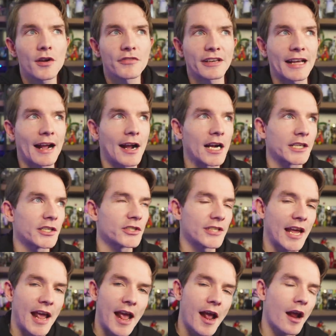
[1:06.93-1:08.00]
of a character's
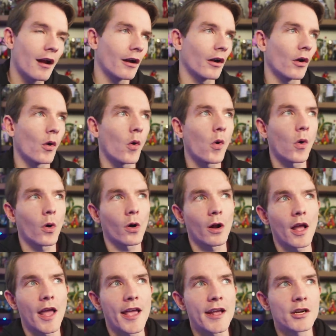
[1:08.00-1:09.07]
hair or
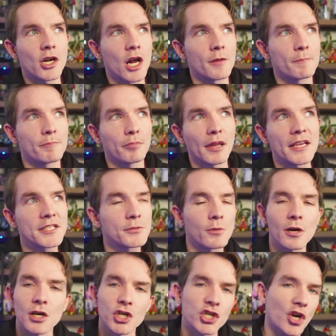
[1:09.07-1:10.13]
a place
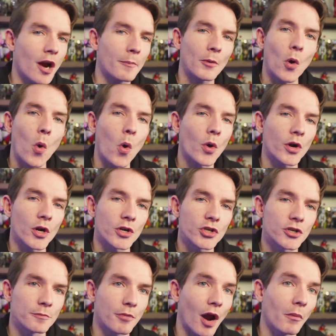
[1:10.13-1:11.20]
where a sharp corner
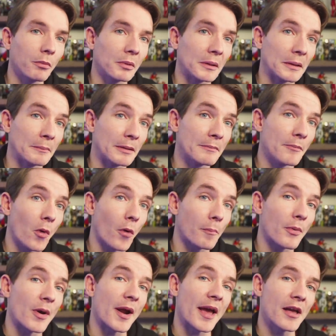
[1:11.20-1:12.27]
should probably be more
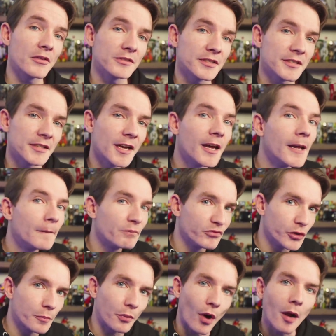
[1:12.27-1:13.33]
pronounced,
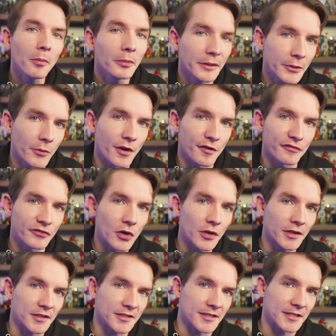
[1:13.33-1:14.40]
you probably want to
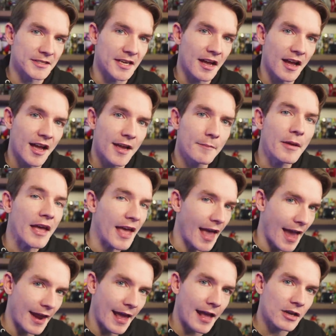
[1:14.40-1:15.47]
focus the time
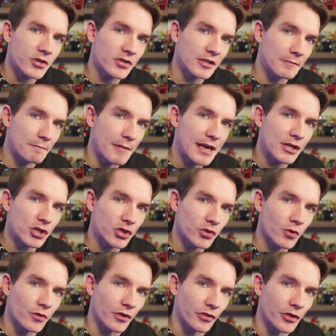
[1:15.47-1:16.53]
and actually make
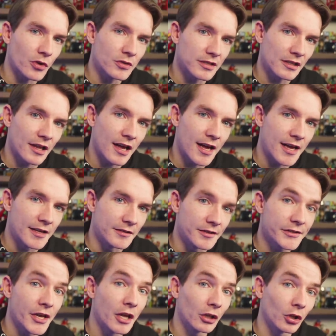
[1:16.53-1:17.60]
sure that those
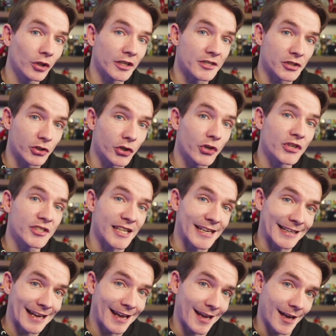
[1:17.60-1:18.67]
lines look as good as they
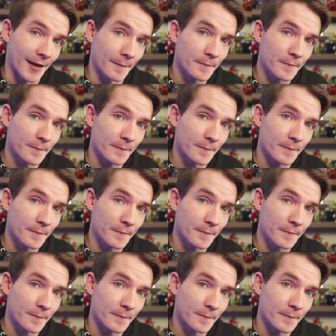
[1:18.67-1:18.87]
can.